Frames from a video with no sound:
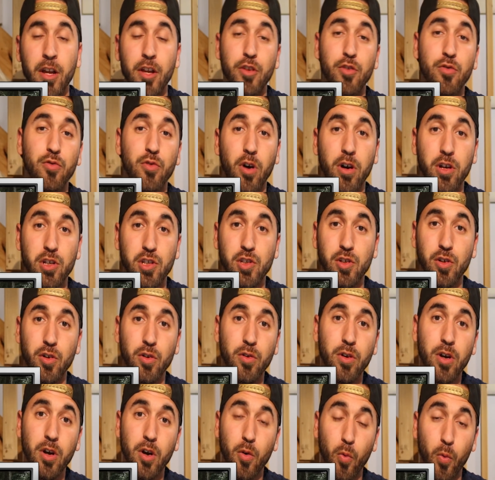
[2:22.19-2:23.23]
You
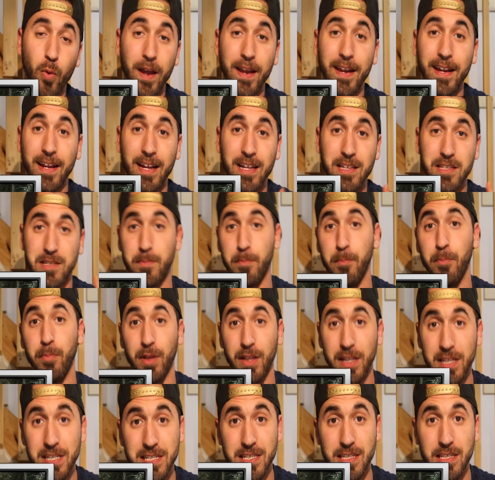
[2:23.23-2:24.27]
also win against
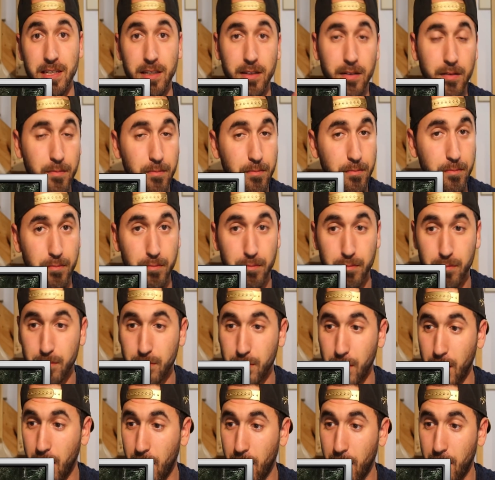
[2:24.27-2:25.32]
Blissey,
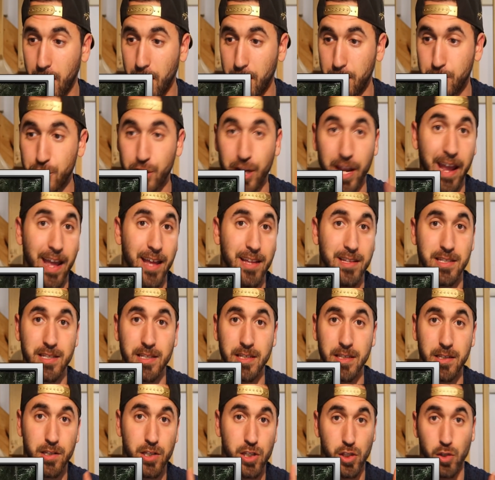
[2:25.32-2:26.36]

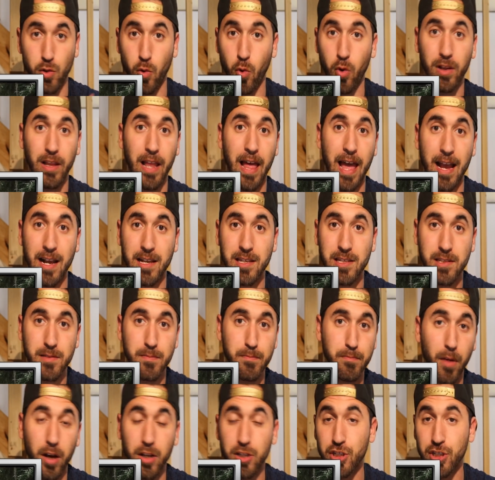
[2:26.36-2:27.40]
Chansey, Snorlax,
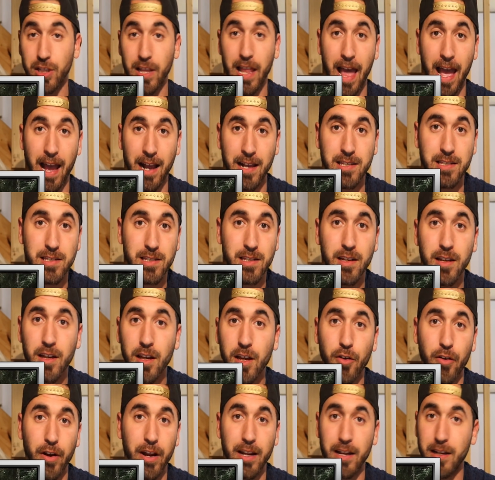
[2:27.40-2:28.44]
Munchlax,
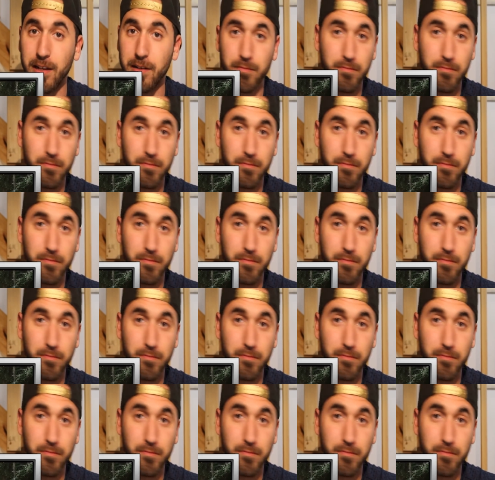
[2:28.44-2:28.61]
right?